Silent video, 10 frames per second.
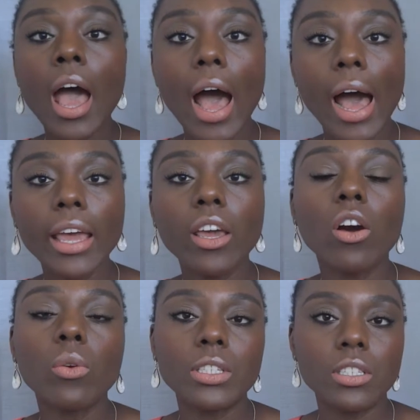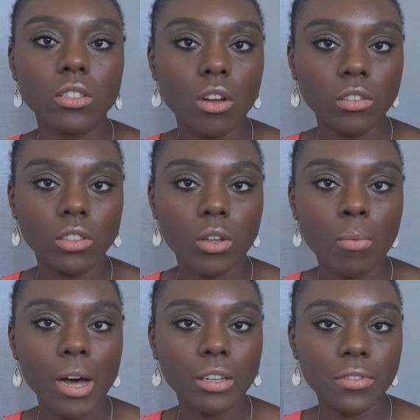I already talked
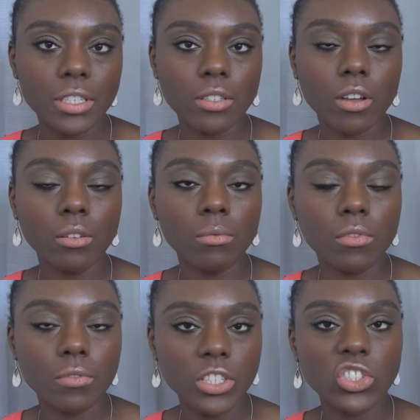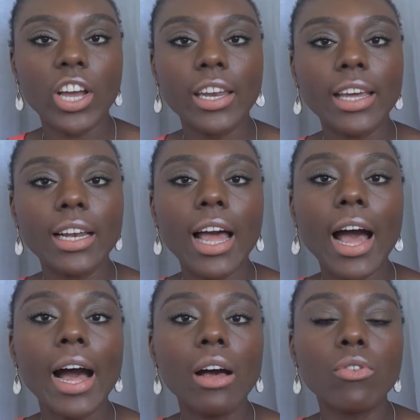about this on this channel.
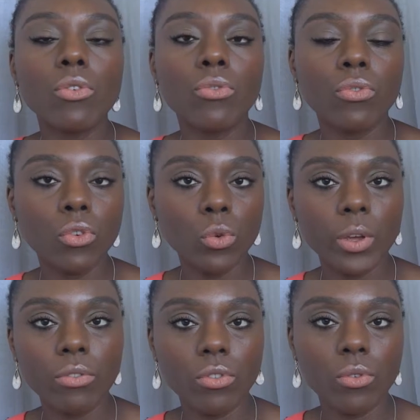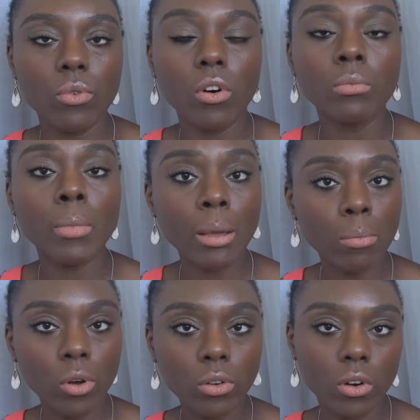I have a full review on my
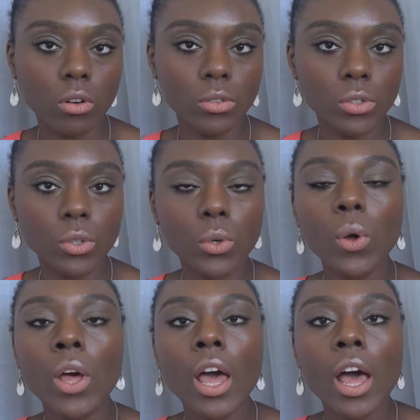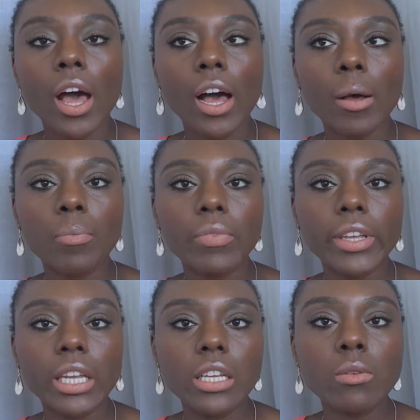blog also. Um,
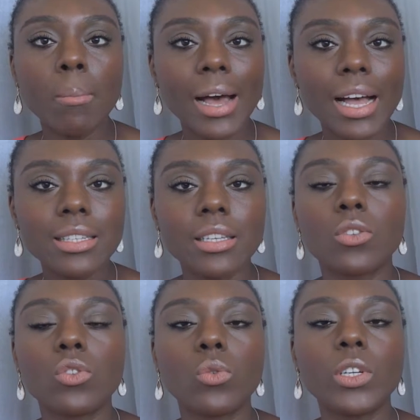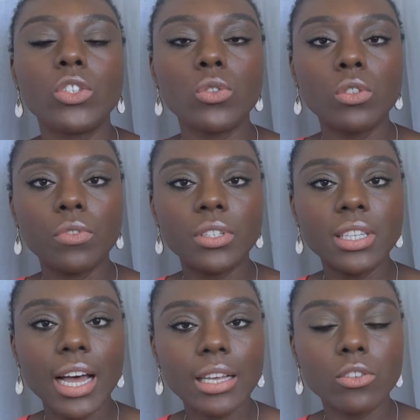it is a mask to reduce the
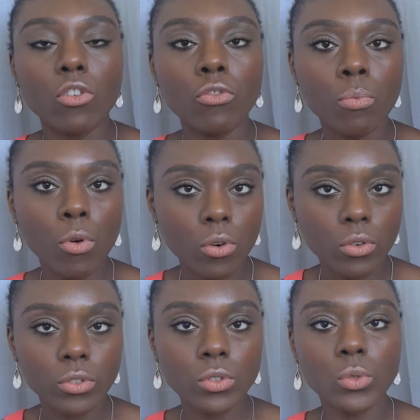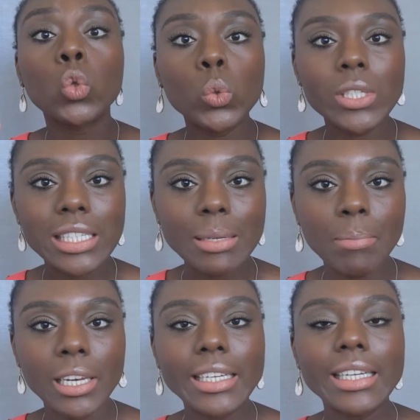size of pores, to, to
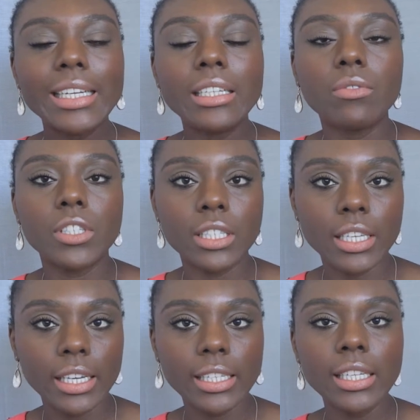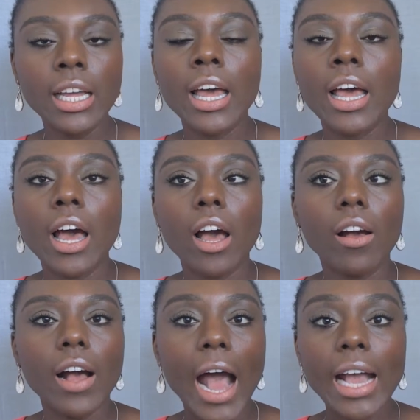deeply clean the skin.
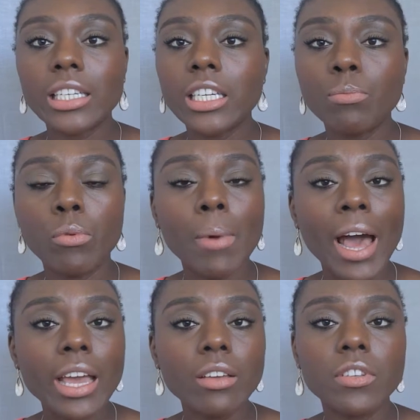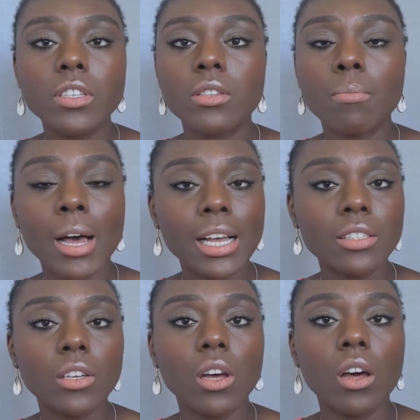Uh, I keep buying this
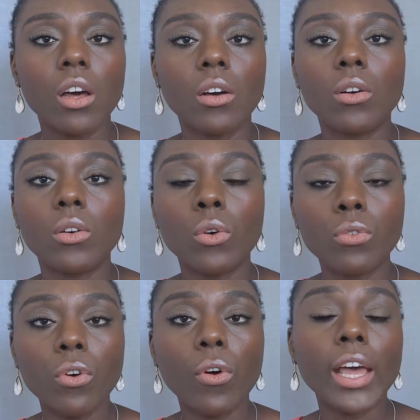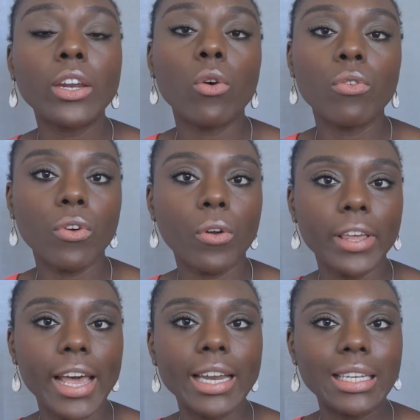mask uh, over and over
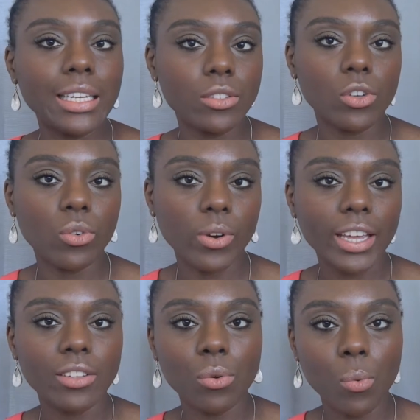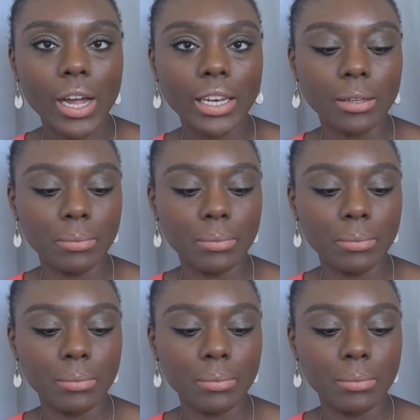again. It is a great one.